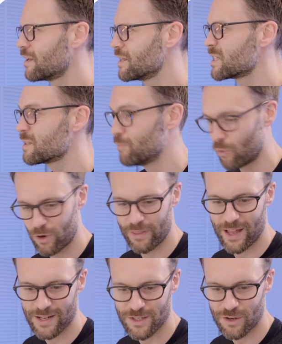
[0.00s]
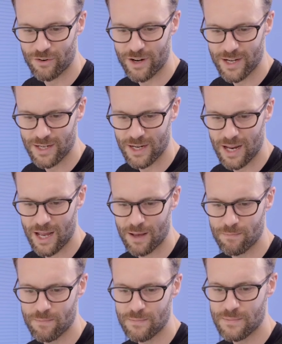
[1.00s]
It's smaller than, sorry,
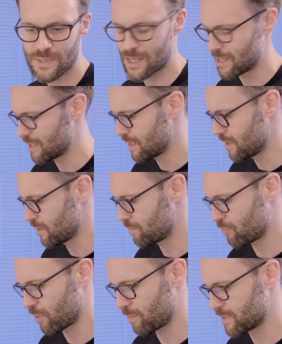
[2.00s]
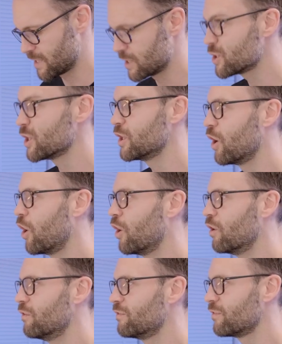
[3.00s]
um, the proposition
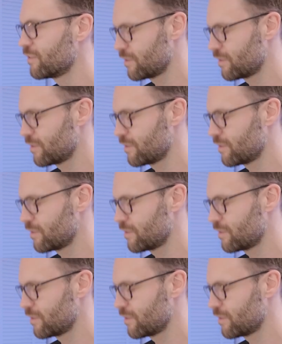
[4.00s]
of